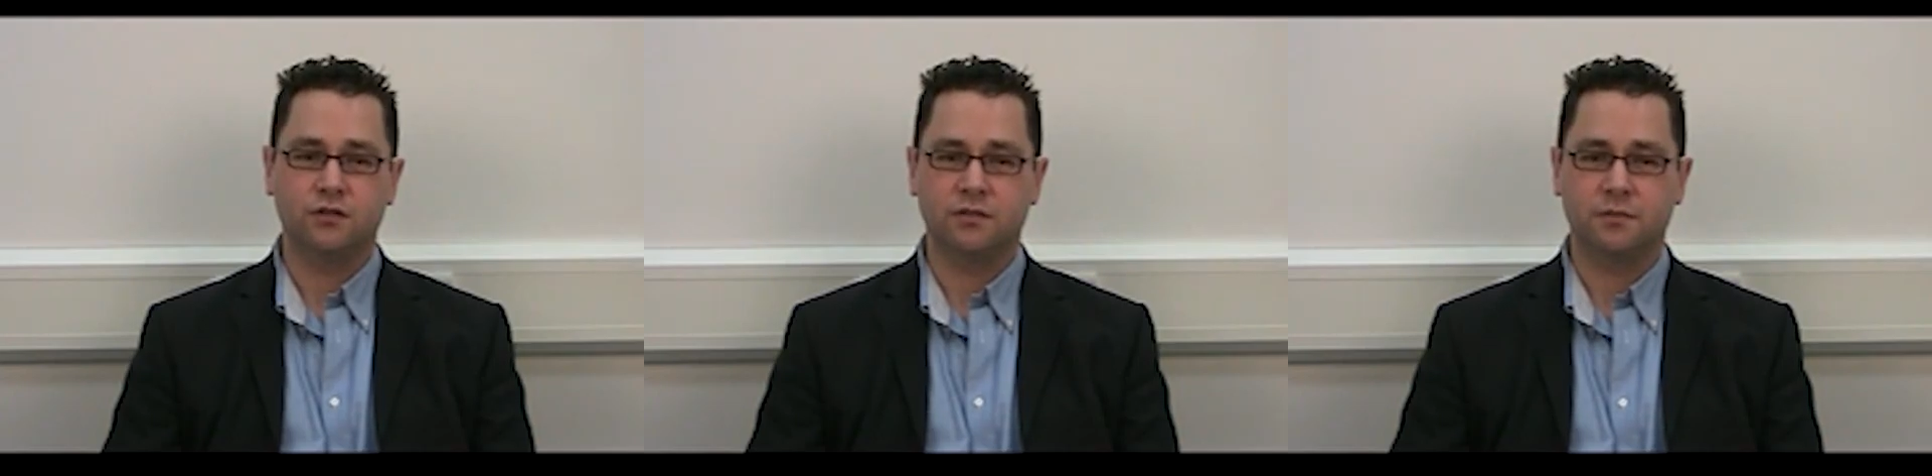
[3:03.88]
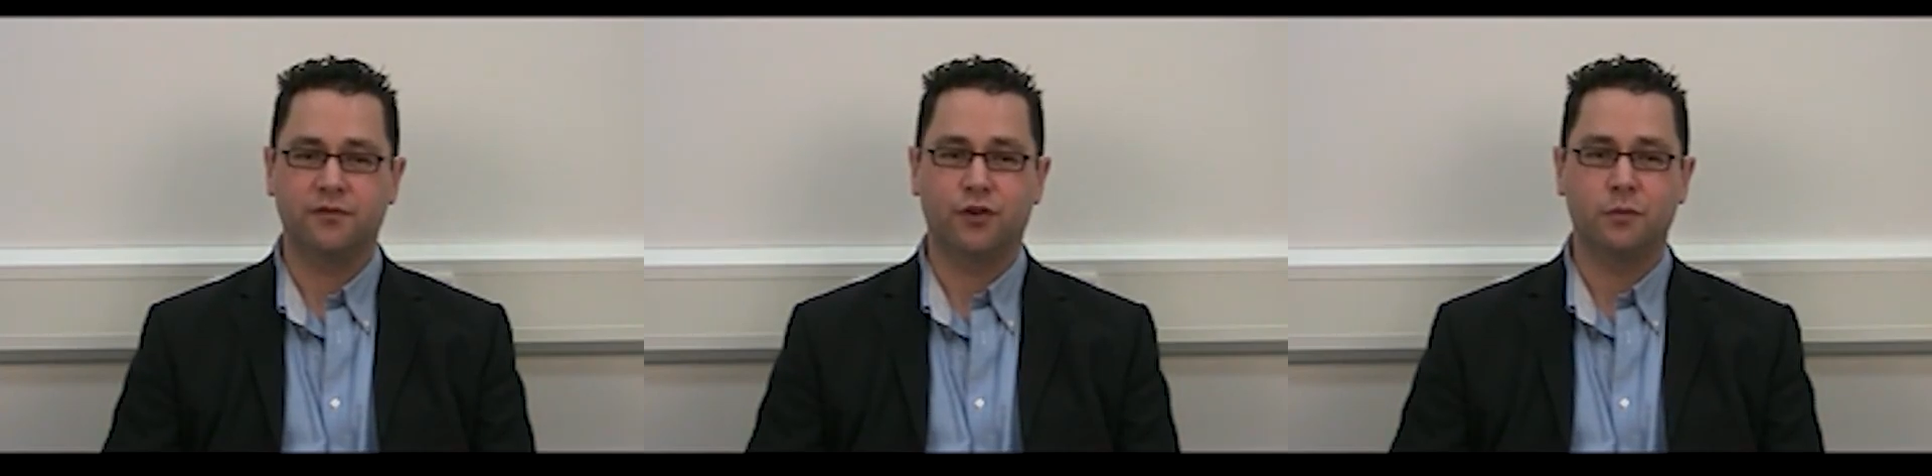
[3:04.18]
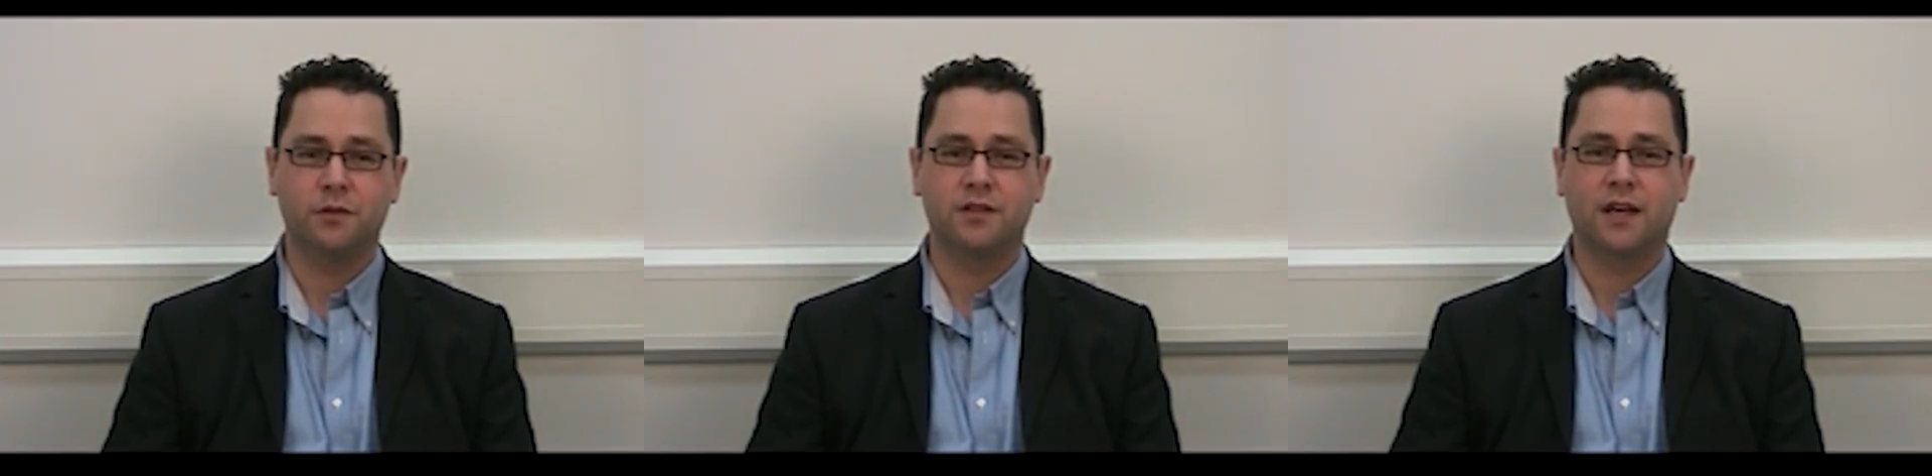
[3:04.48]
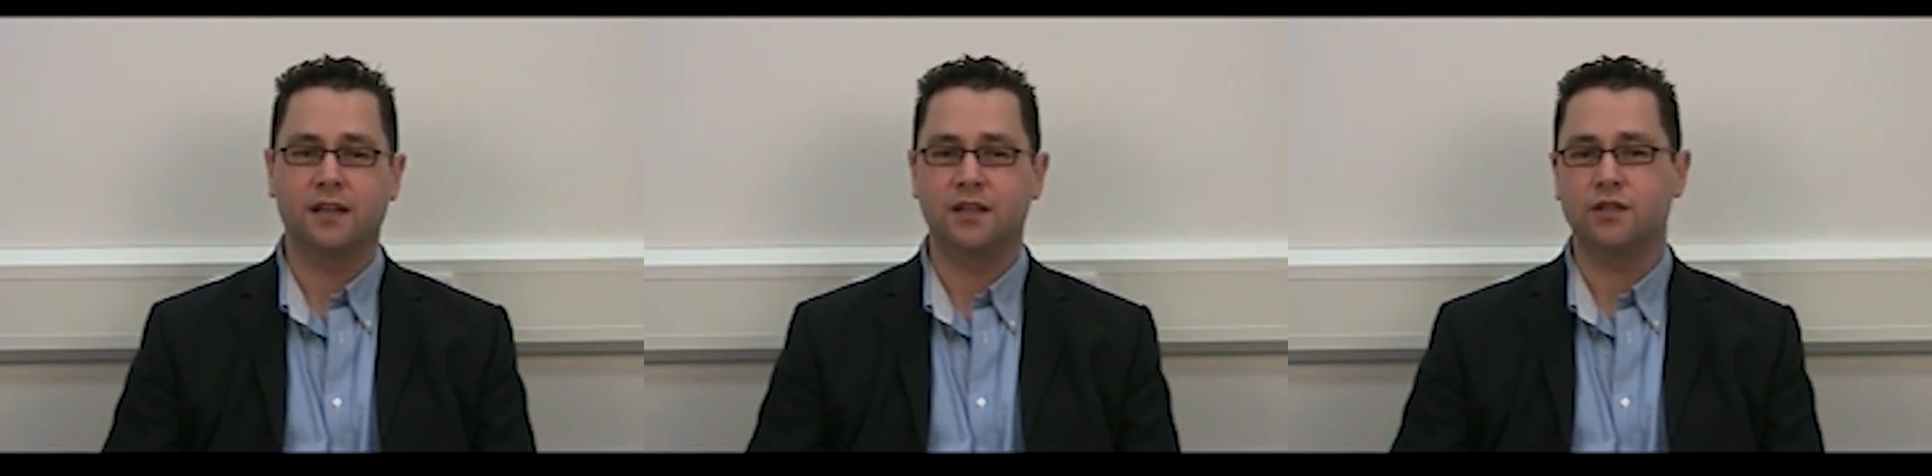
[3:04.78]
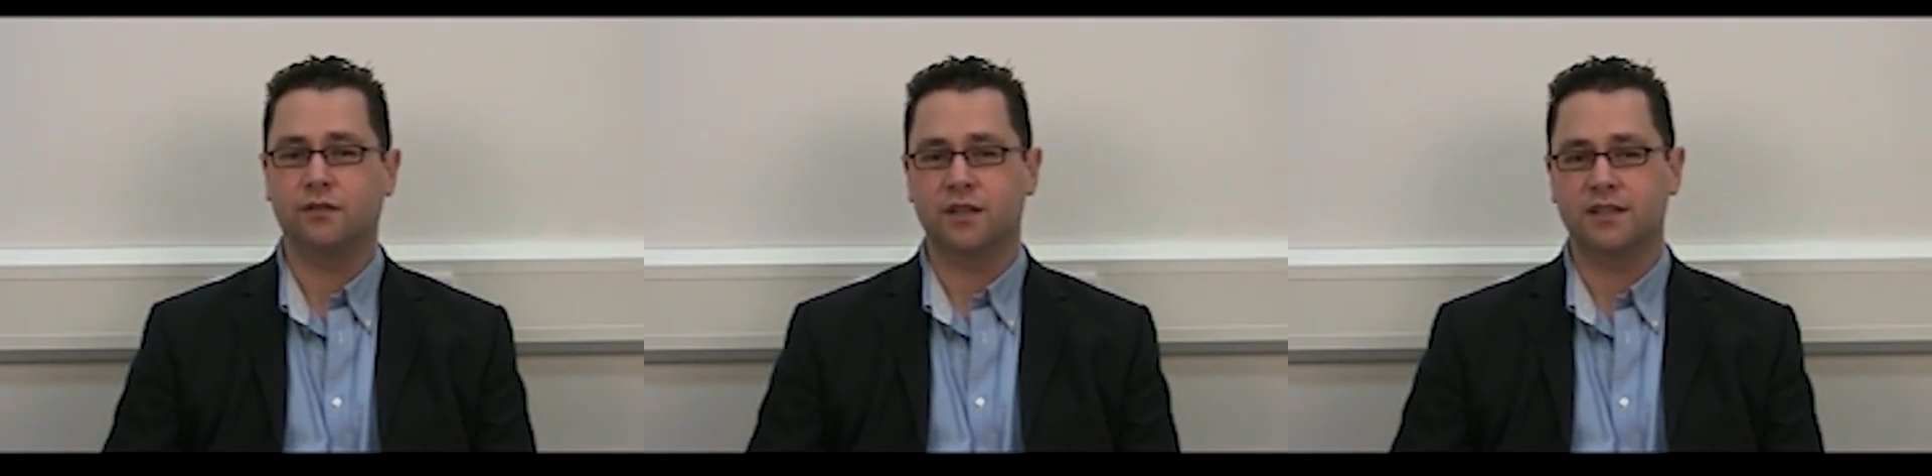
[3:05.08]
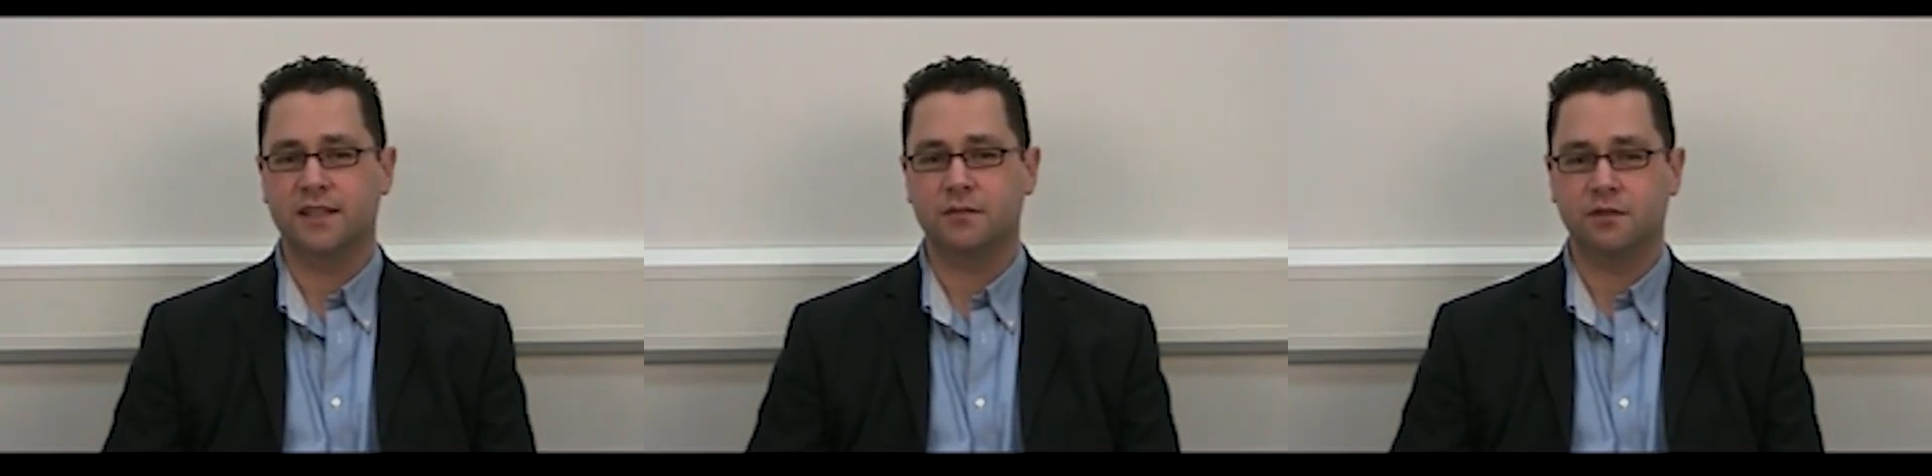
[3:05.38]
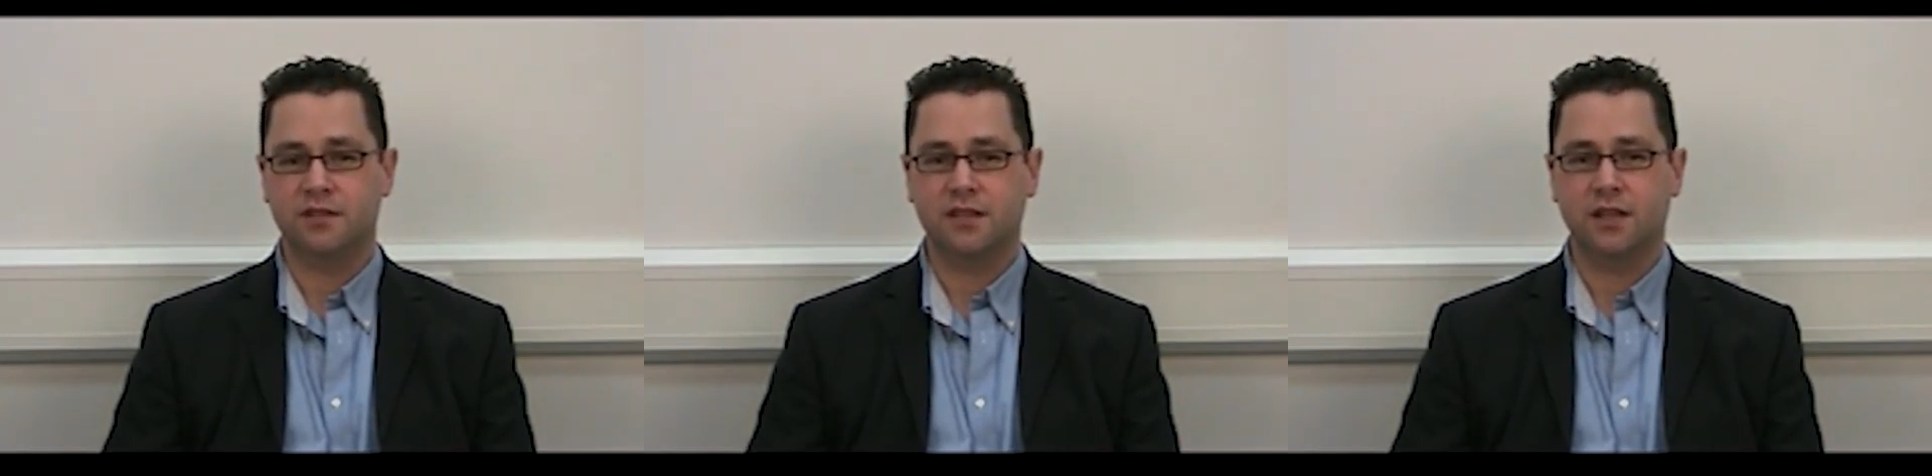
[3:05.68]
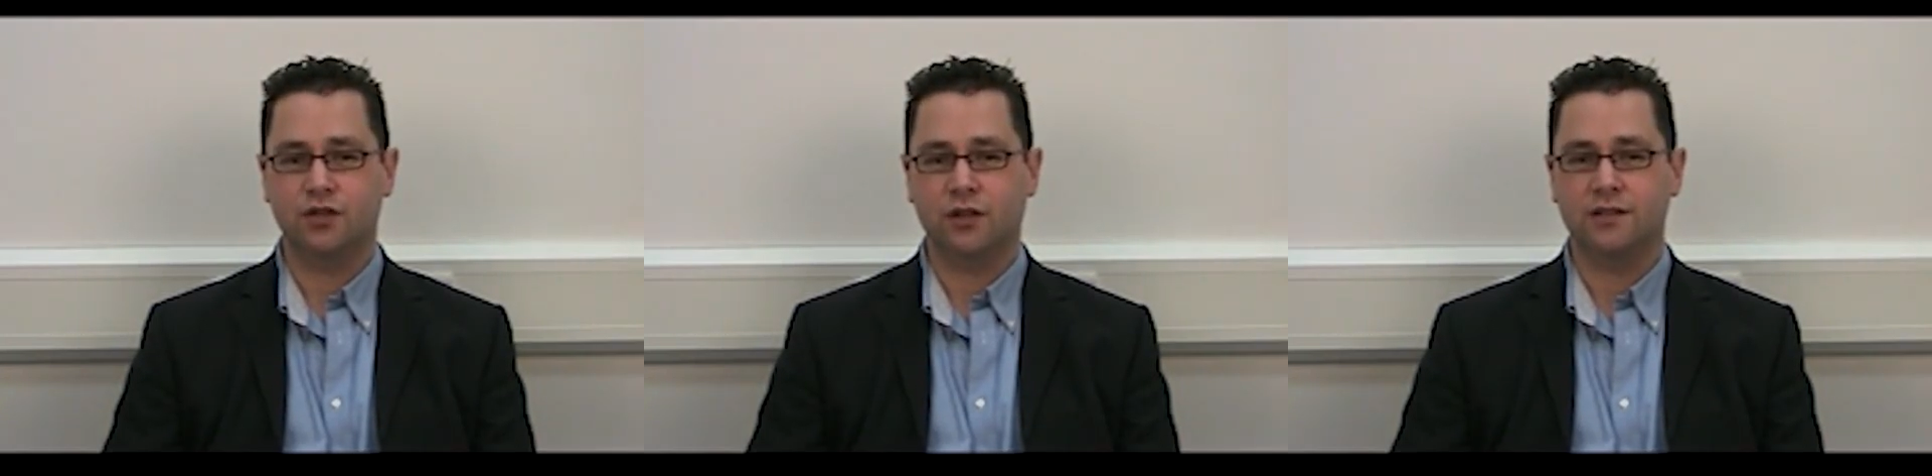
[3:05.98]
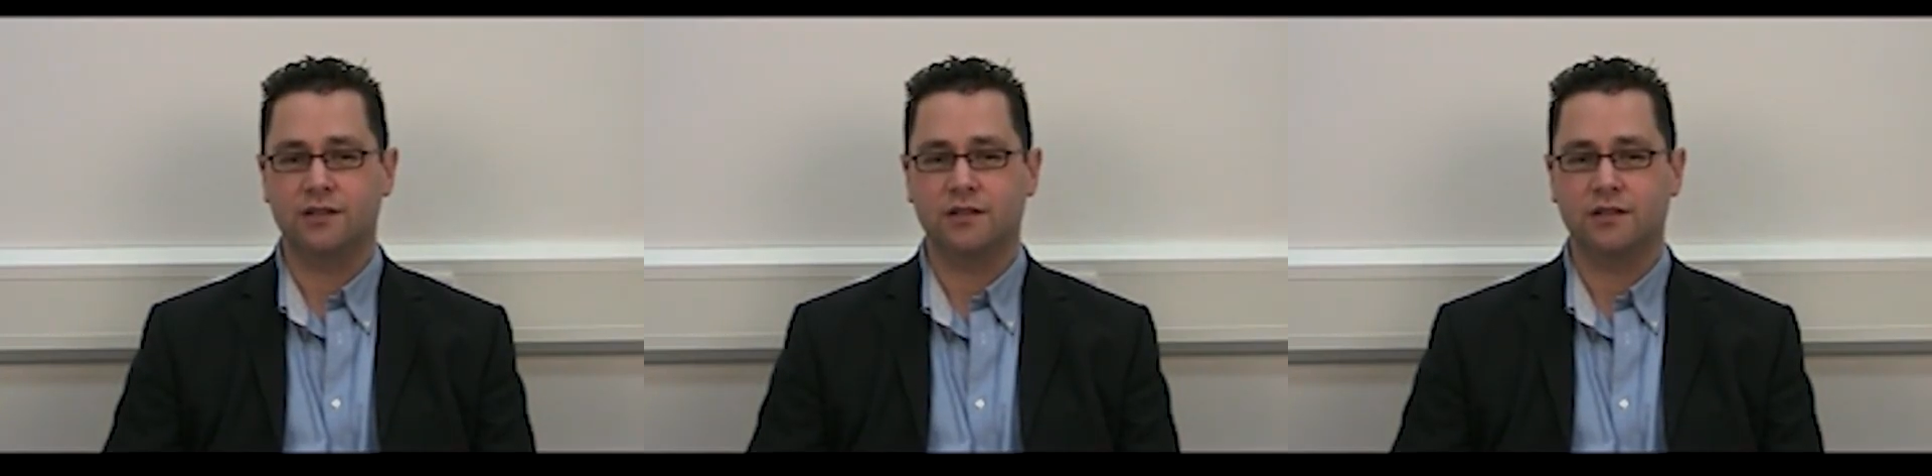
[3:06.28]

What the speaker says: performance at each of the assessment stage gates.